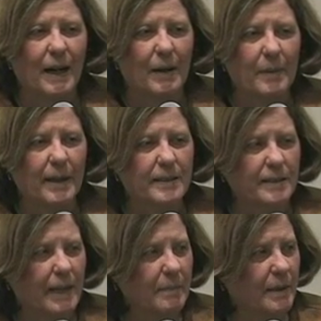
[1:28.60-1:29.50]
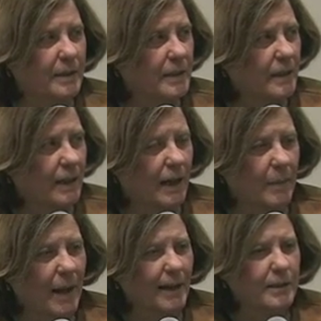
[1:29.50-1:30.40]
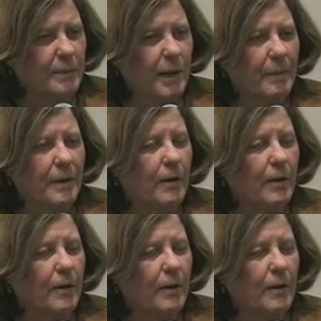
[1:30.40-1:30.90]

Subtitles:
excitement, actually probably